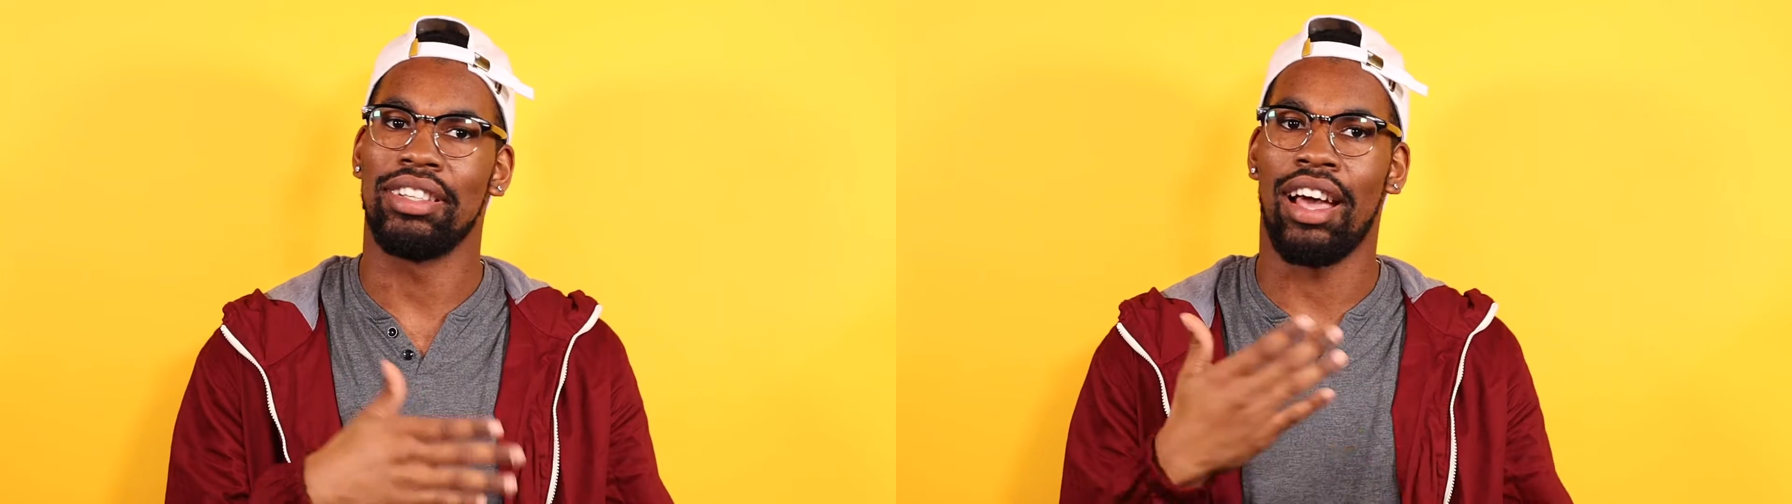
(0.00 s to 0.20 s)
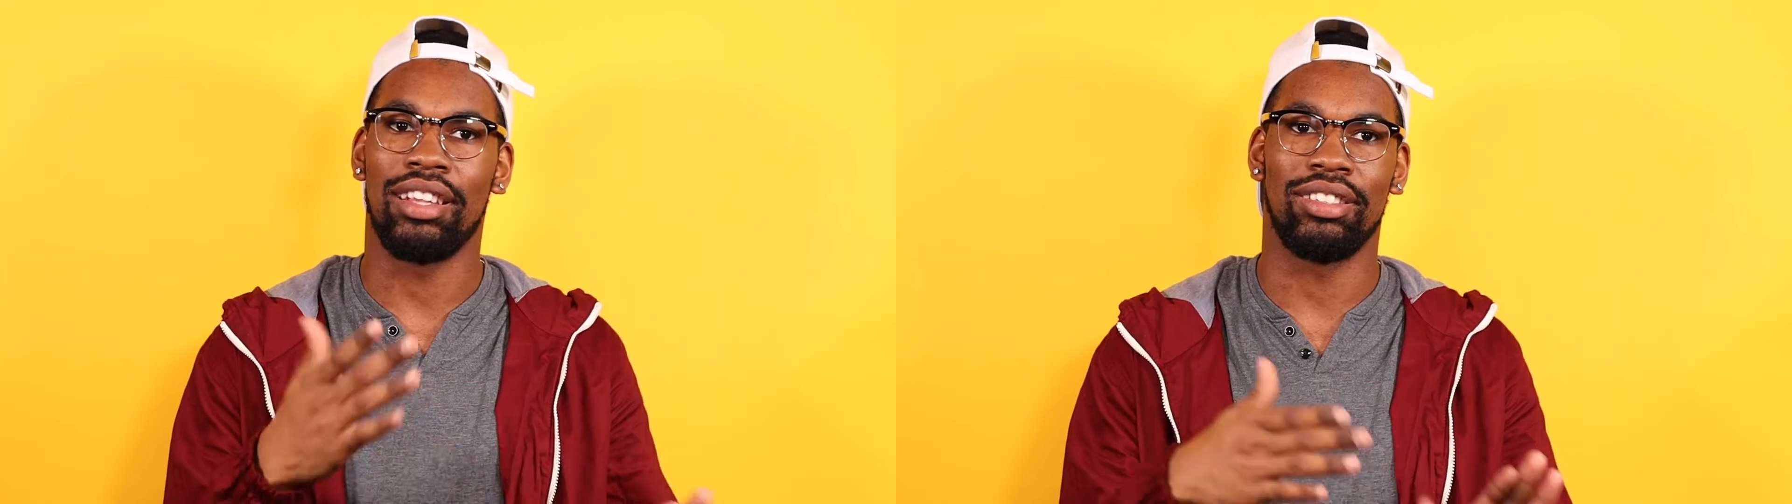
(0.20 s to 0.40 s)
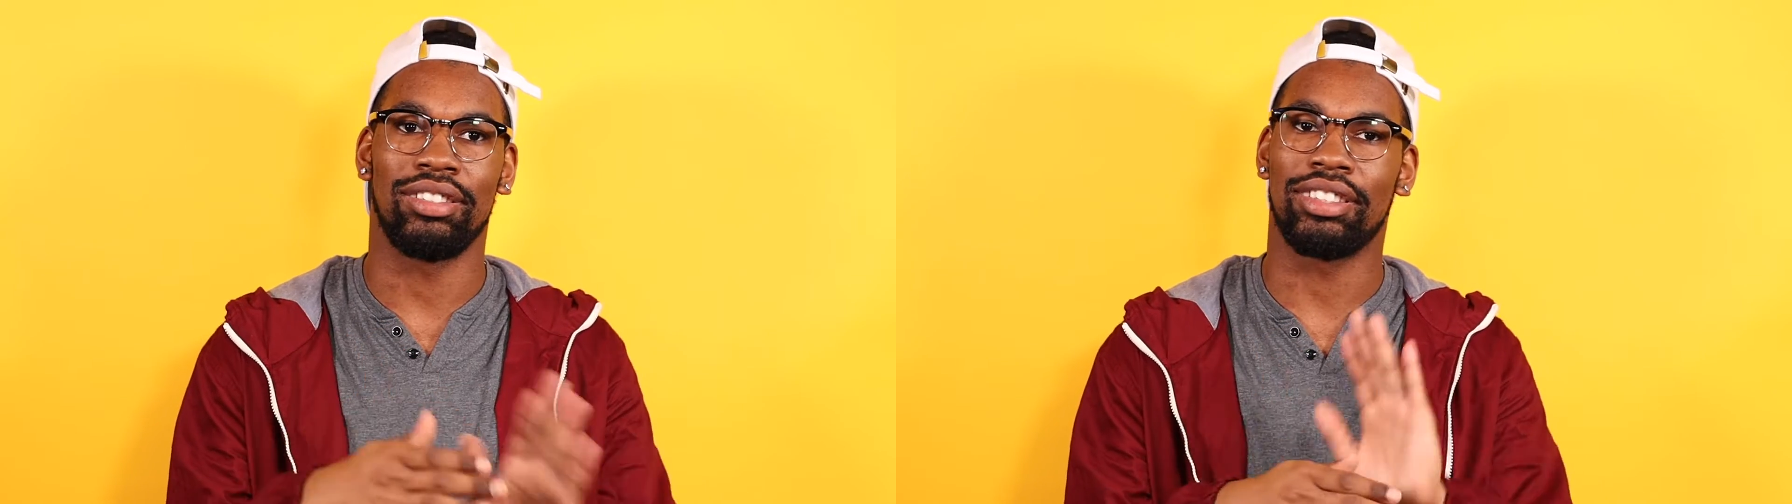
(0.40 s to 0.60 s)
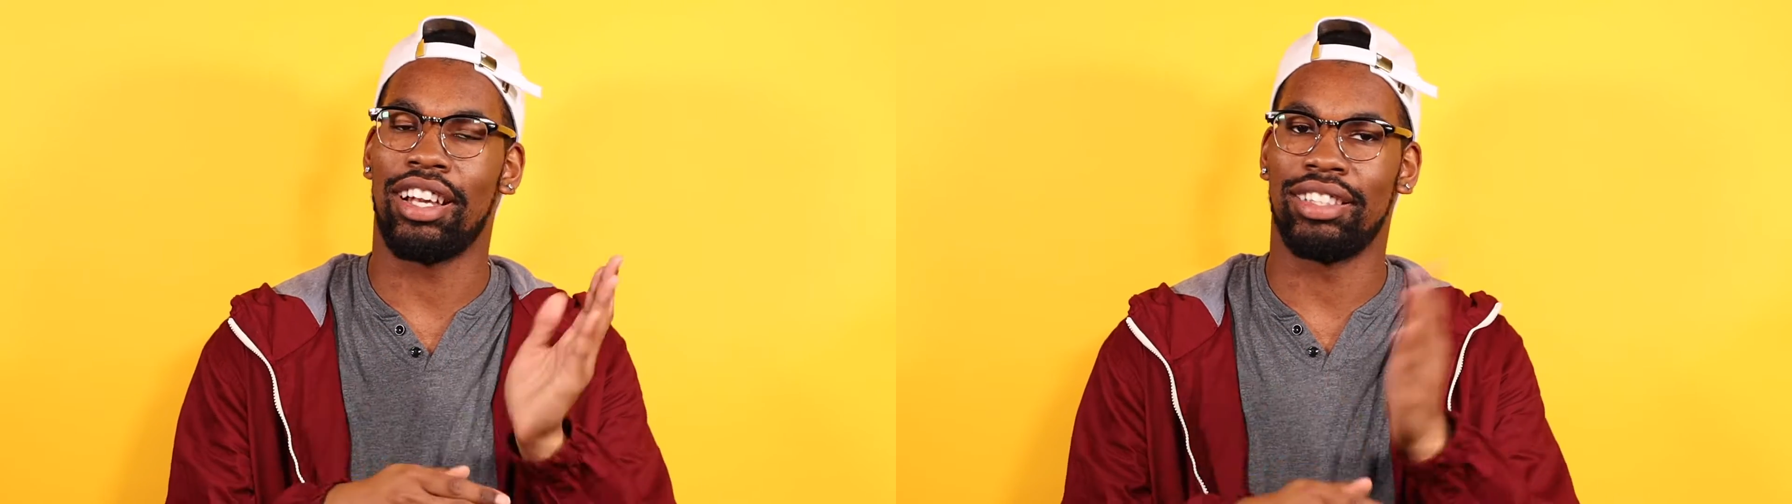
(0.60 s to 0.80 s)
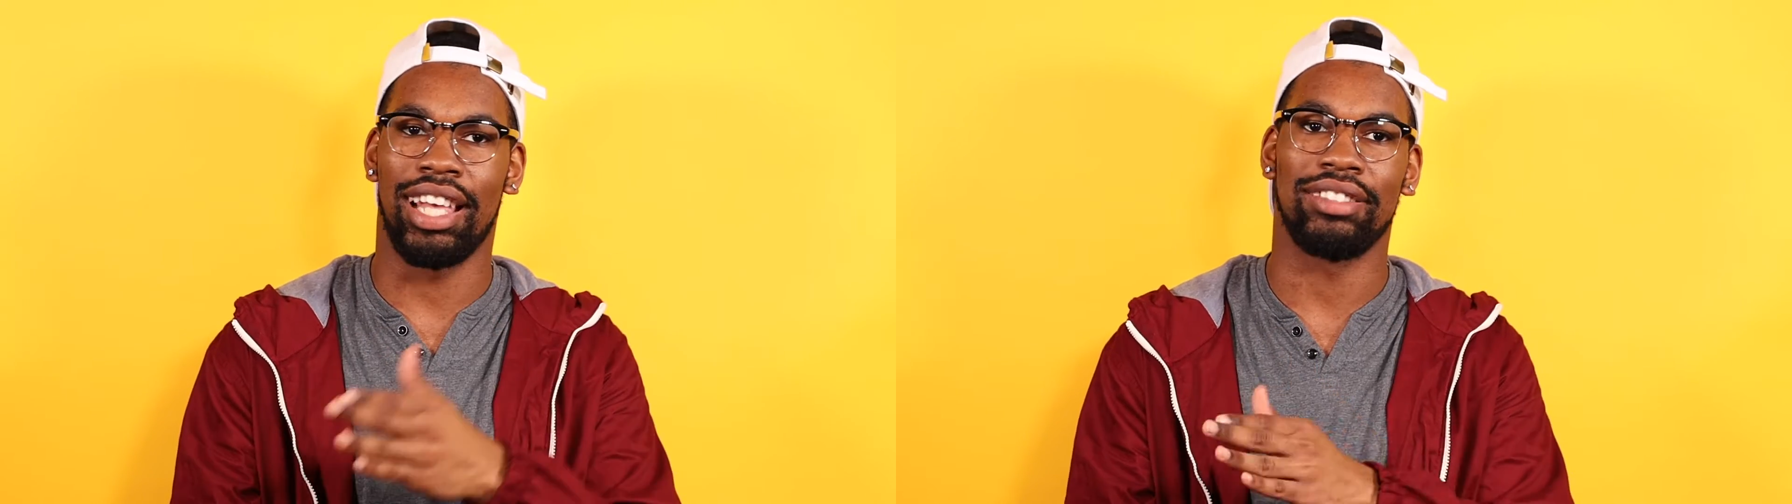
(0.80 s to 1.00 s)
and not just
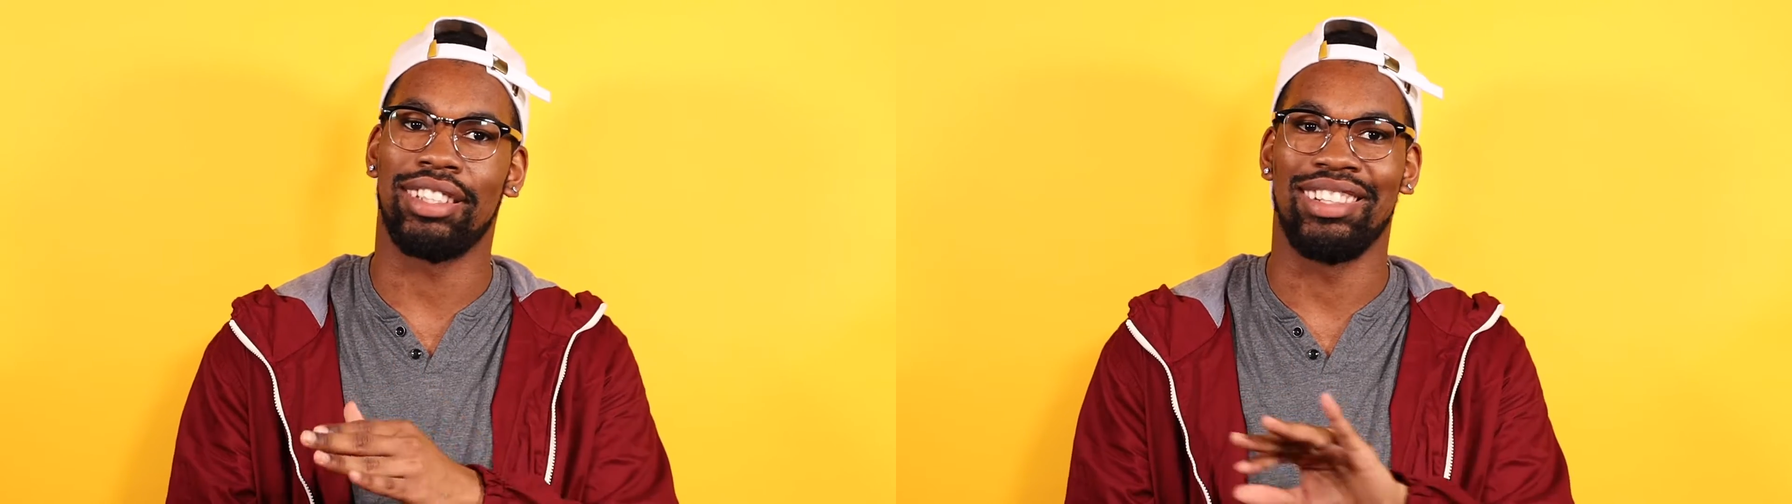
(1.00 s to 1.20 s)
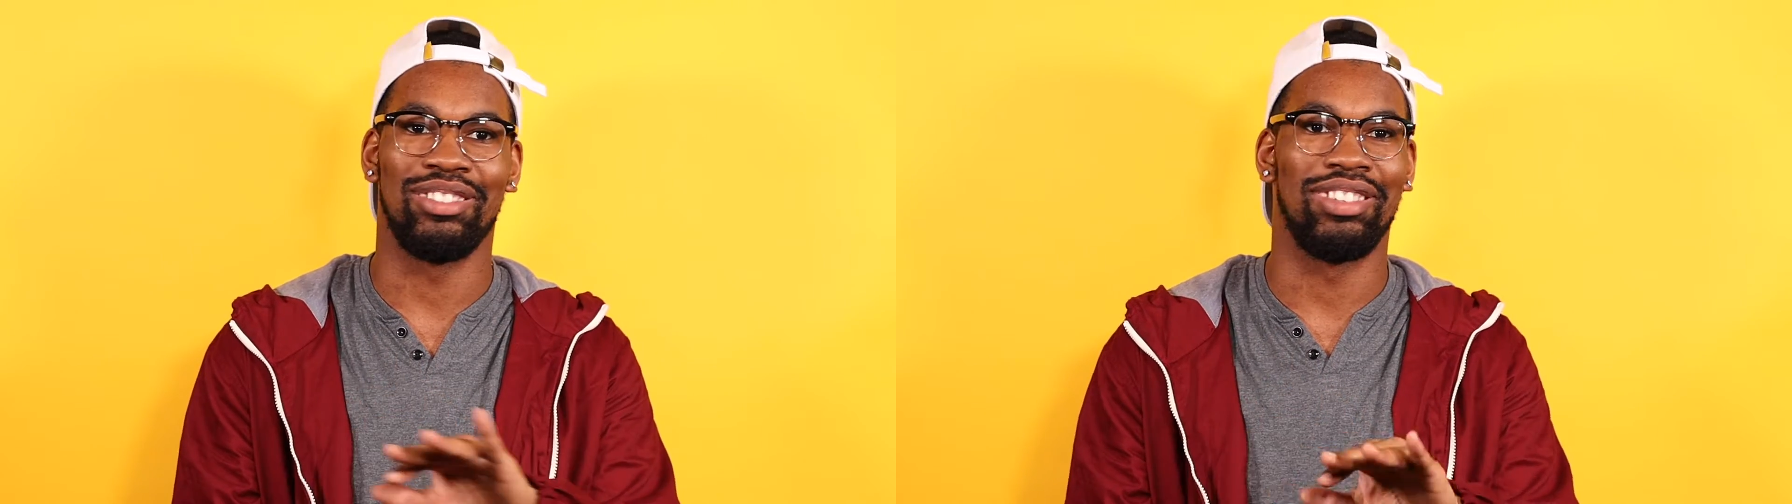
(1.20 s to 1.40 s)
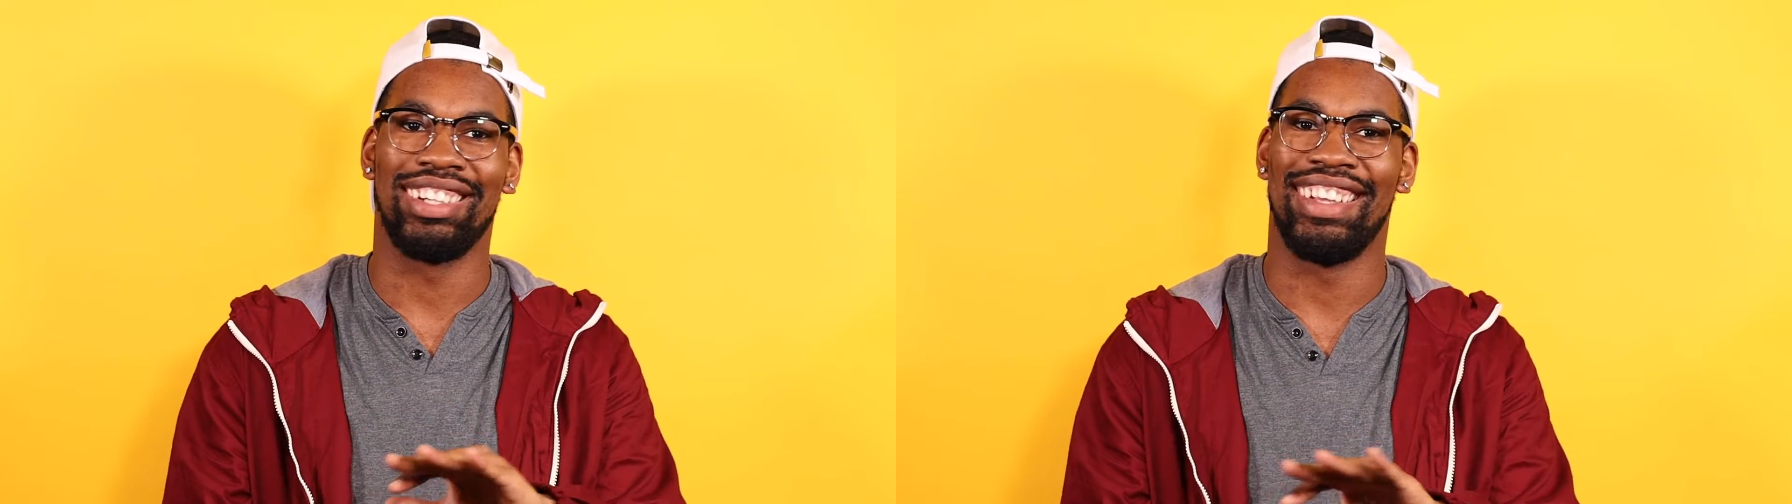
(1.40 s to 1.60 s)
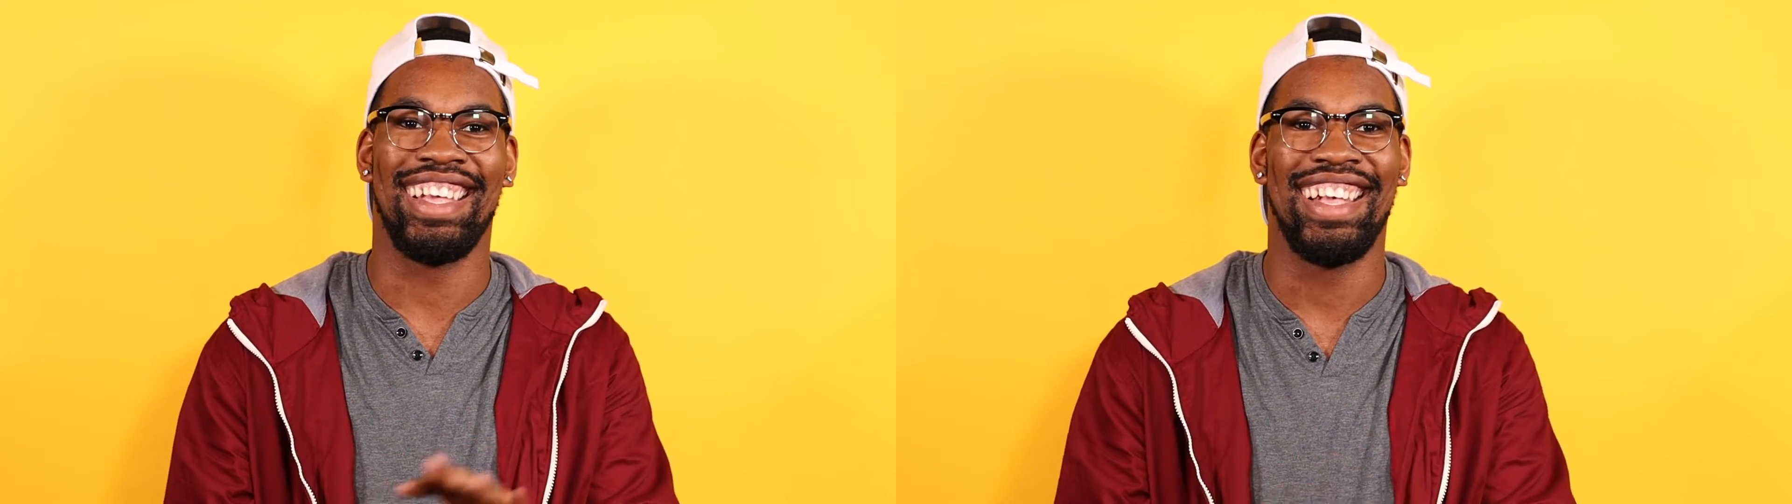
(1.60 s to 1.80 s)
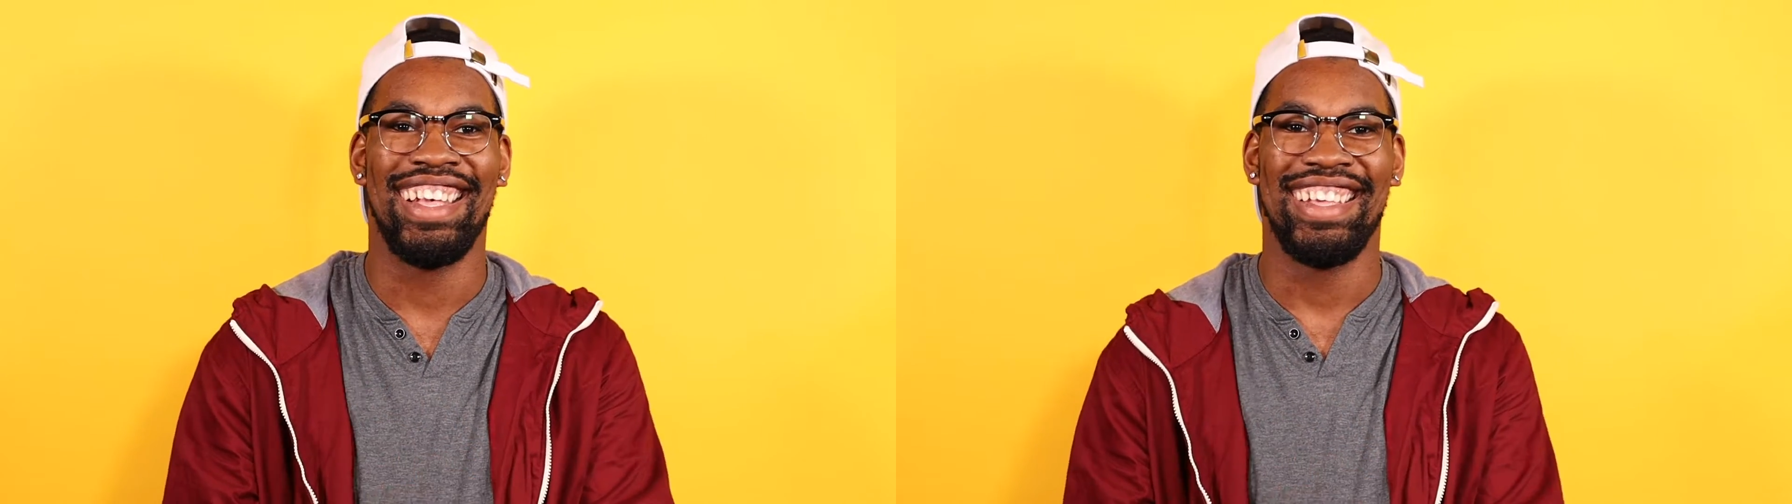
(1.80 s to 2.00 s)
cut that scene or
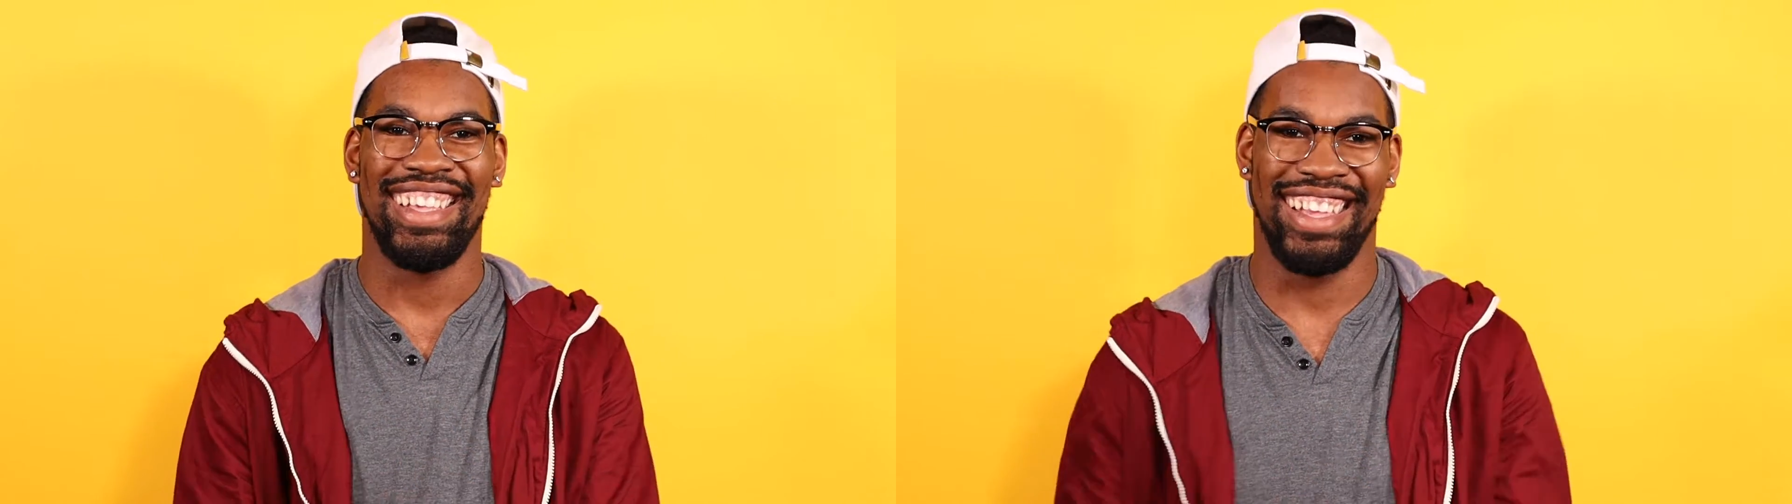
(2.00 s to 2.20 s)
whatever.